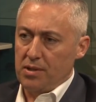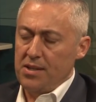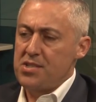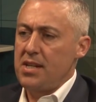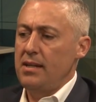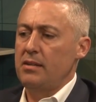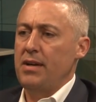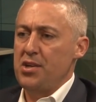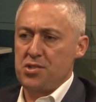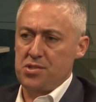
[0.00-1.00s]
And you see
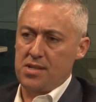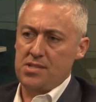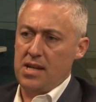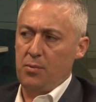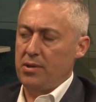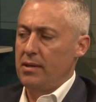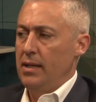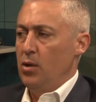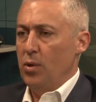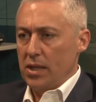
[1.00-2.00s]
innovations, let's say, with
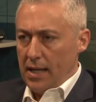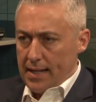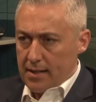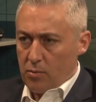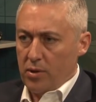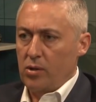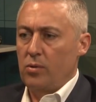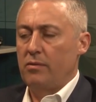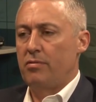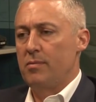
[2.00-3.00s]
with lidar, we're
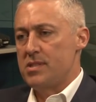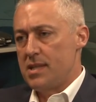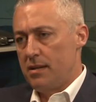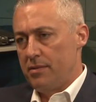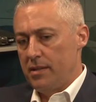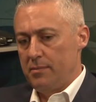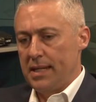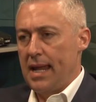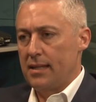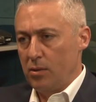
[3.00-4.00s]
going from instead of a
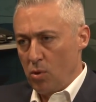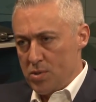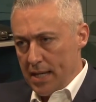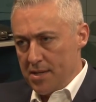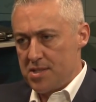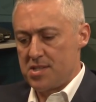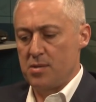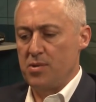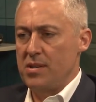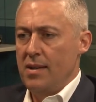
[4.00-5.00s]
mechanically rotating
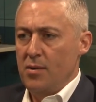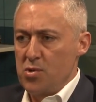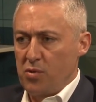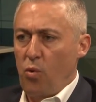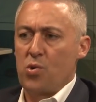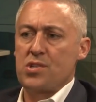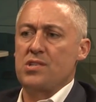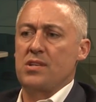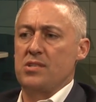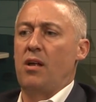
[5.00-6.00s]
system, which, which of course
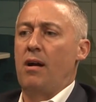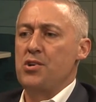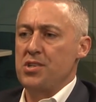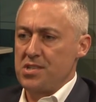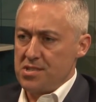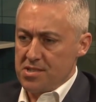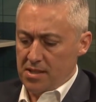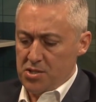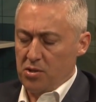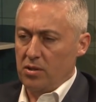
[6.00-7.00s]
is, is large and is
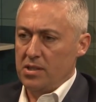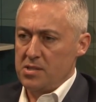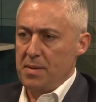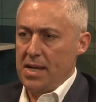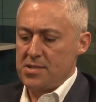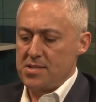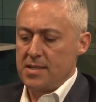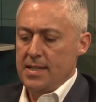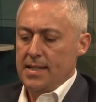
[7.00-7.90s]
cylindrical in its basis,